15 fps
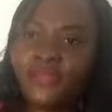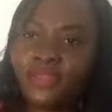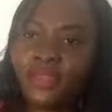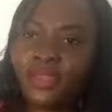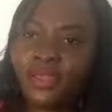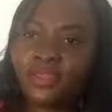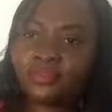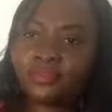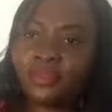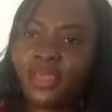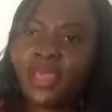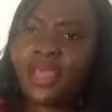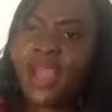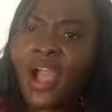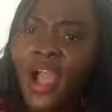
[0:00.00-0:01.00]
day.
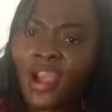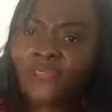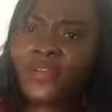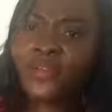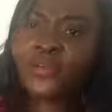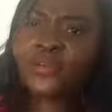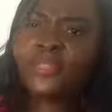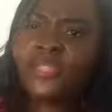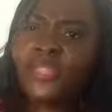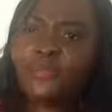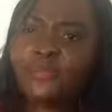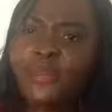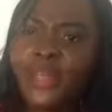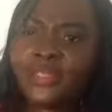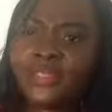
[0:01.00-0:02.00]
Have a good sleep
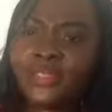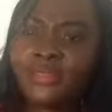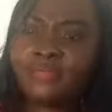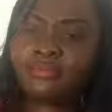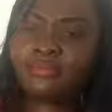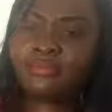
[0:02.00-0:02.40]
pattern.